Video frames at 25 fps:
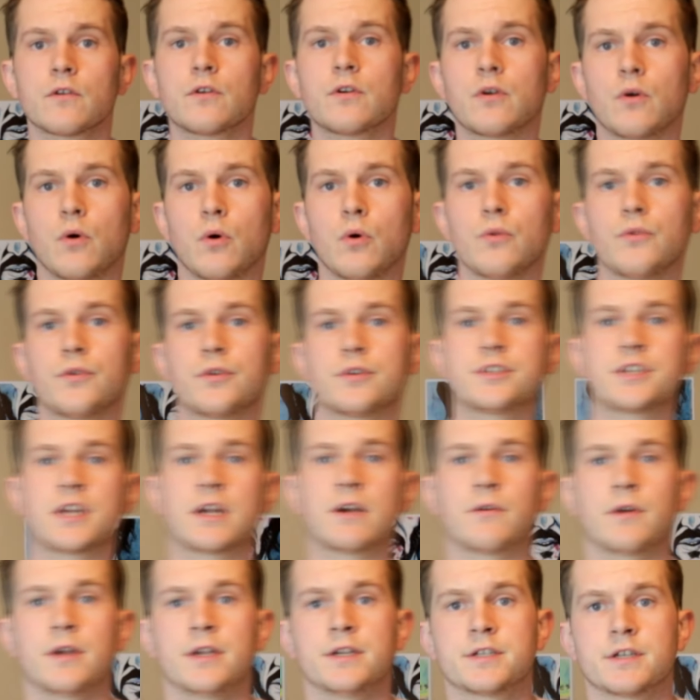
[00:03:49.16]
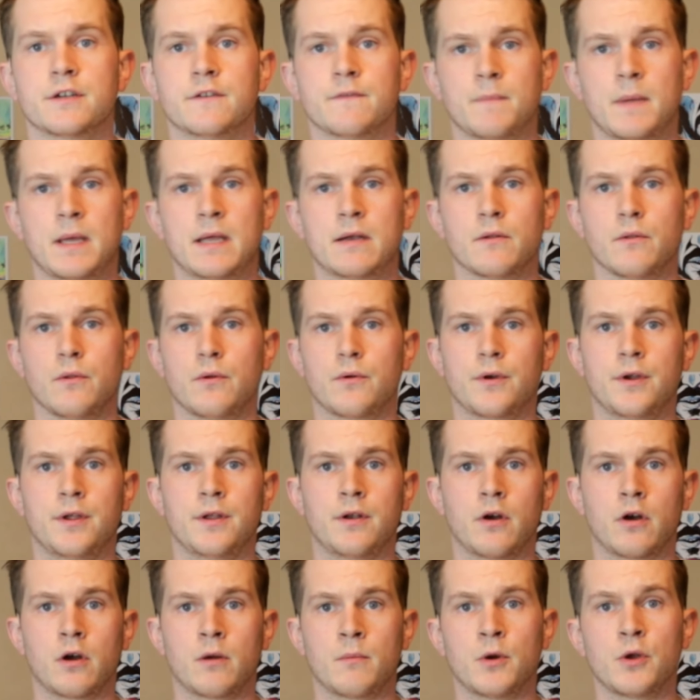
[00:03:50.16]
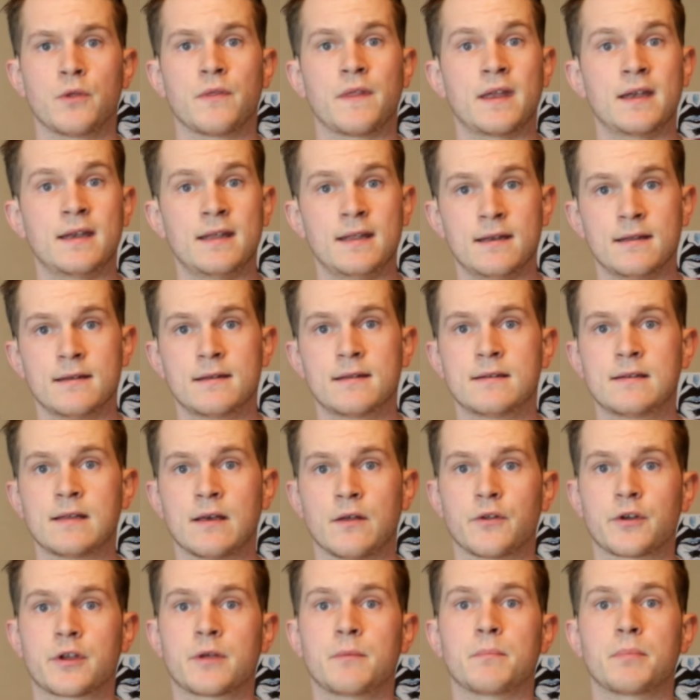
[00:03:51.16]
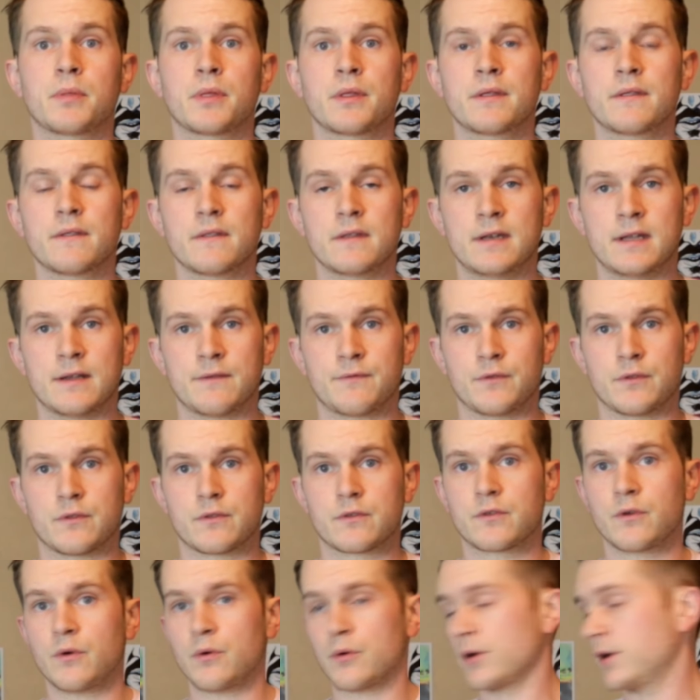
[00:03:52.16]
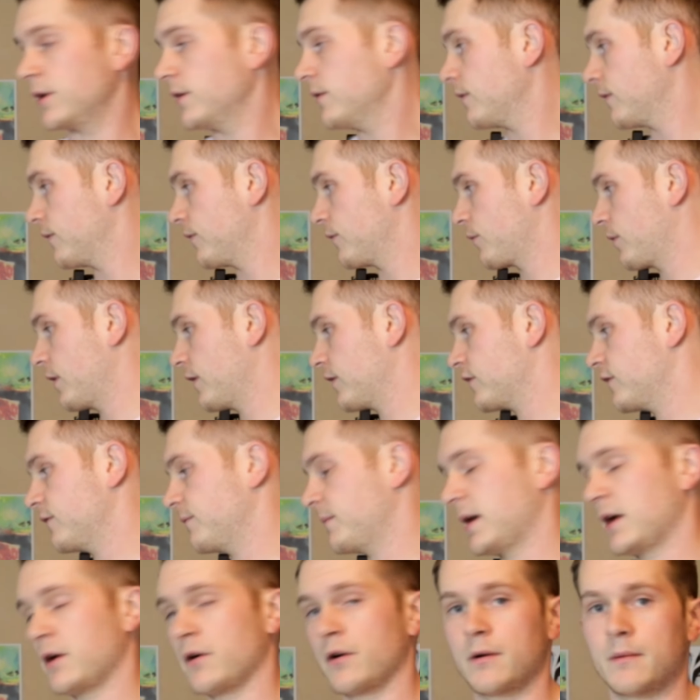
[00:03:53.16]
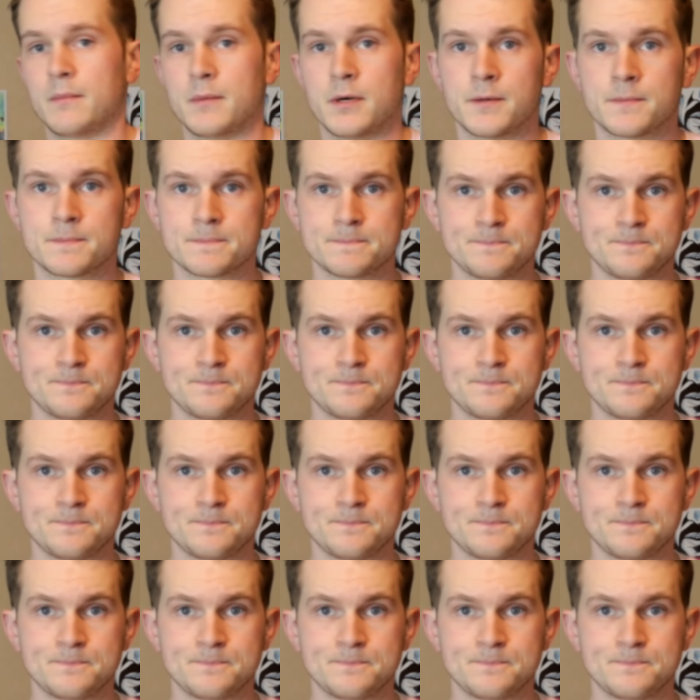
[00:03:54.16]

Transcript: are an older generation of Mandalorian armor, they needed to tell a completely different story than the rest of my armor.